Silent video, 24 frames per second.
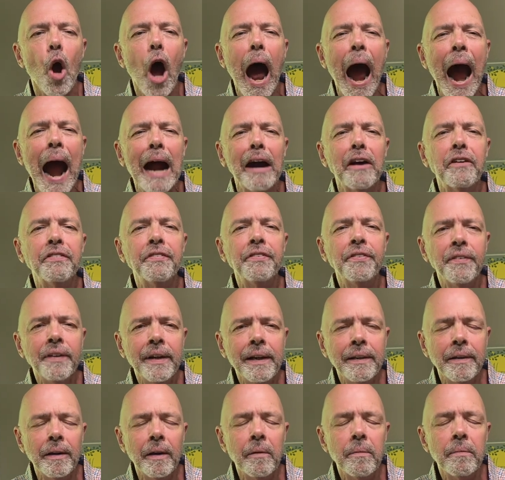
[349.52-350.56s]
Our
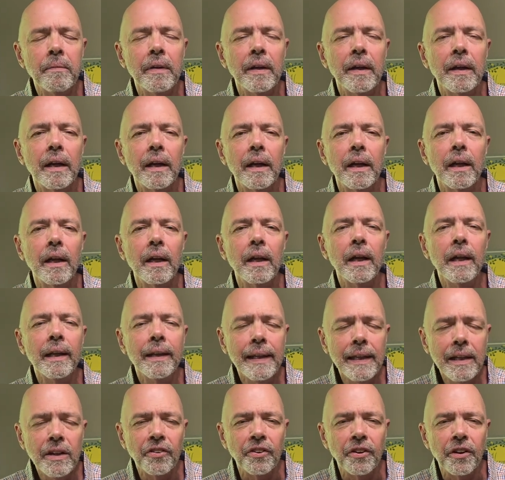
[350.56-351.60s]
freedom
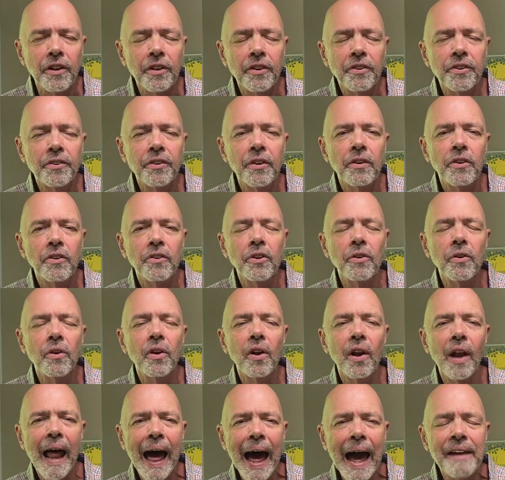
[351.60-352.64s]
leads us to
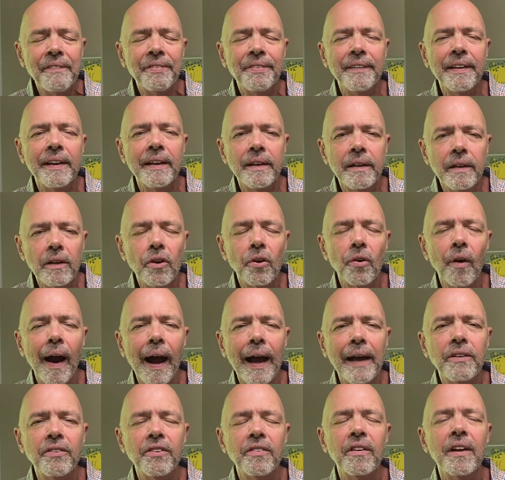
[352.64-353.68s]
life in
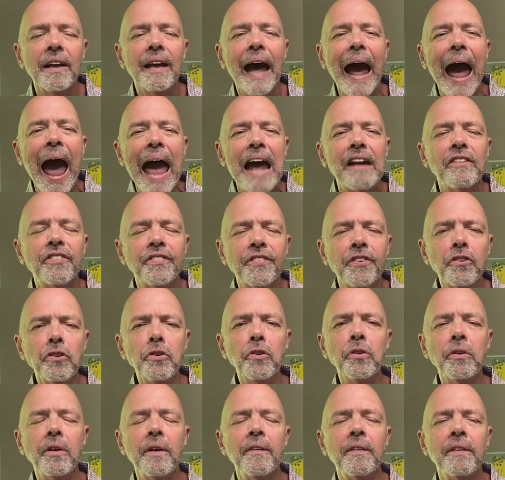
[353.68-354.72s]
Christ and
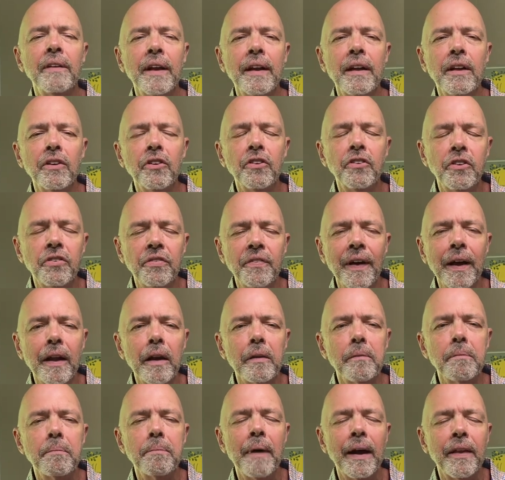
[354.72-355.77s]
fruit that is
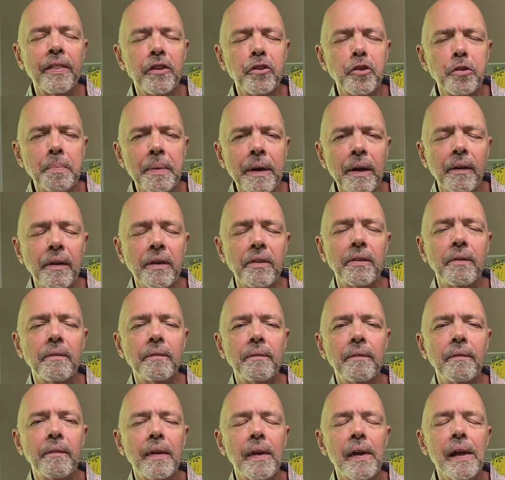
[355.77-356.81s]
developed by the Spirit
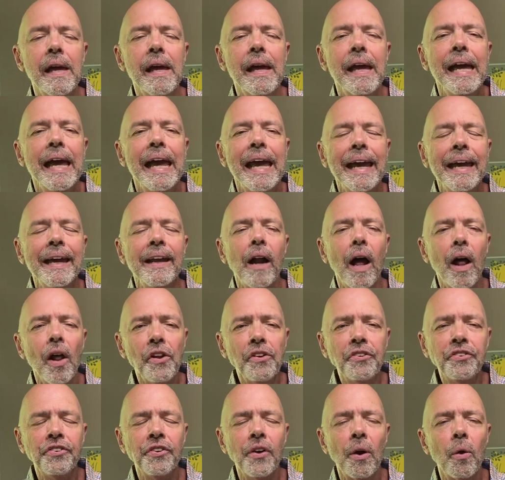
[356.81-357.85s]
it
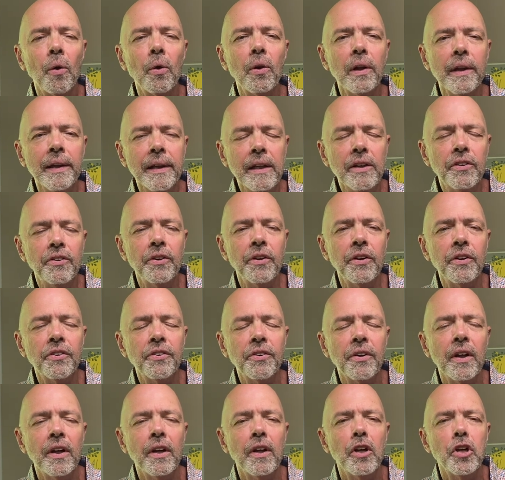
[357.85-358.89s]
also leads
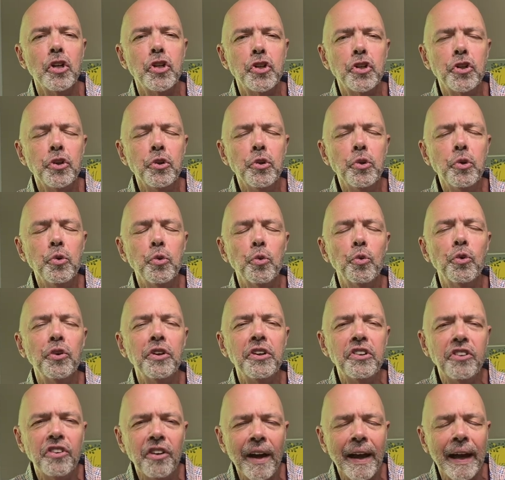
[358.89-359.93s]
us to
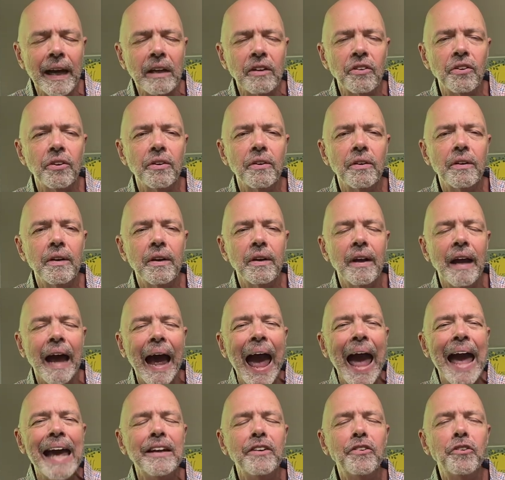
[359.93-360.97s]
reject
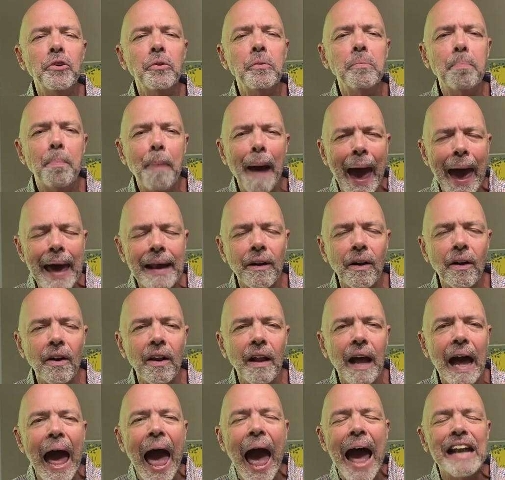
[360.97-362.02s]
and to
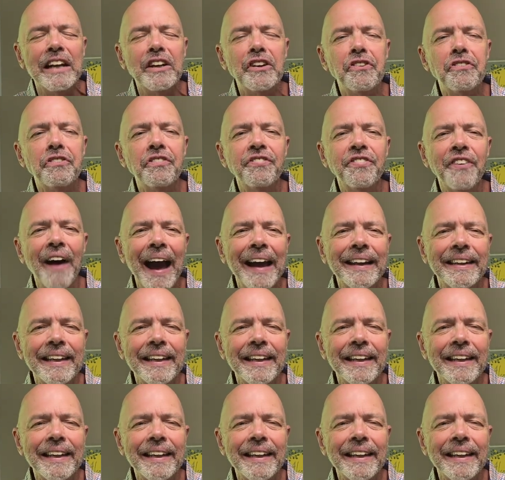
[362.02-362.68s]
battle and to fight